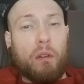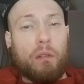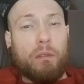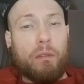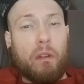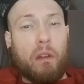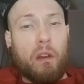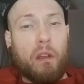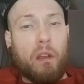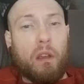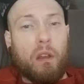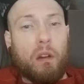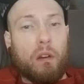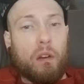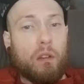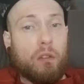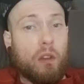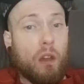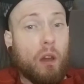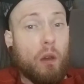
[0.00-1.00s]
fit in
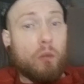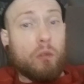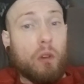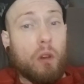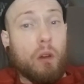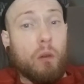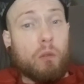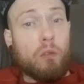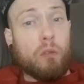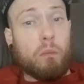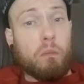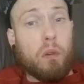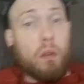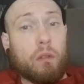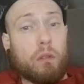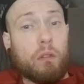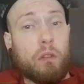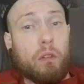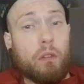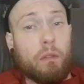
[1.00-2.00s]
because I was always
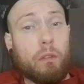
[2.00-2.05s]
bullied